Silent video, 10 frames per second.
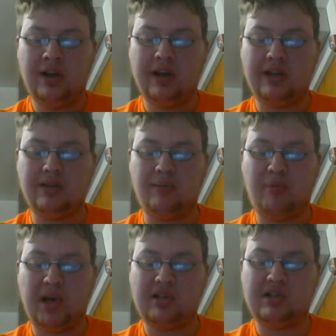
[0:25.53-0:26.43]
is the
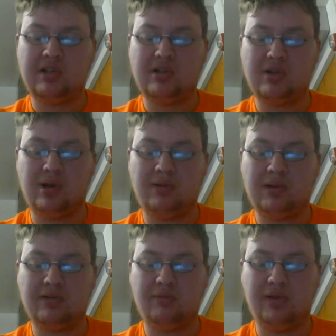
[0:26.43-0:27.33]
best Star
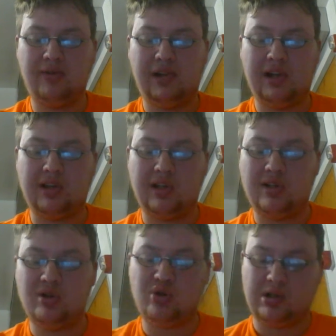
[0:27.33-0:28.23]
Wars movie in the
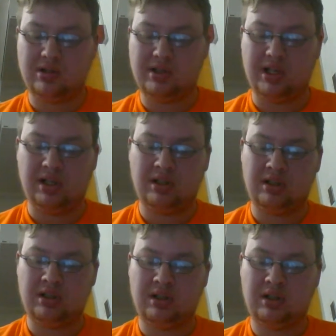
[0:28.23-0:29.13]
new trilogy.
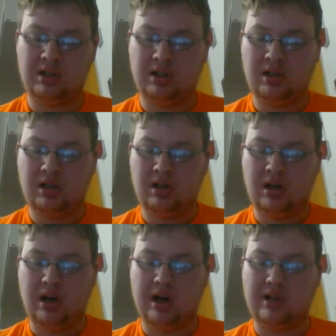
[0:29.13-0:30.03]

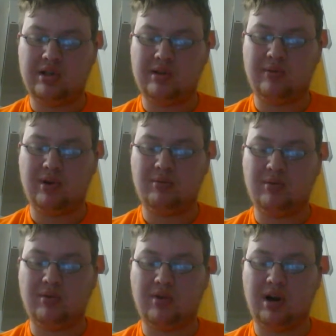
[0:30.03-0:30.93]
And this is from
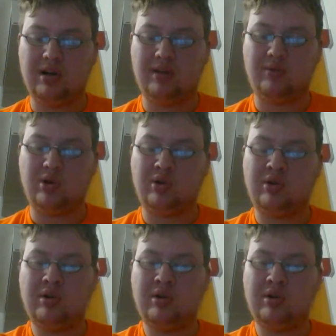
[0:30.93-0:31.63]
another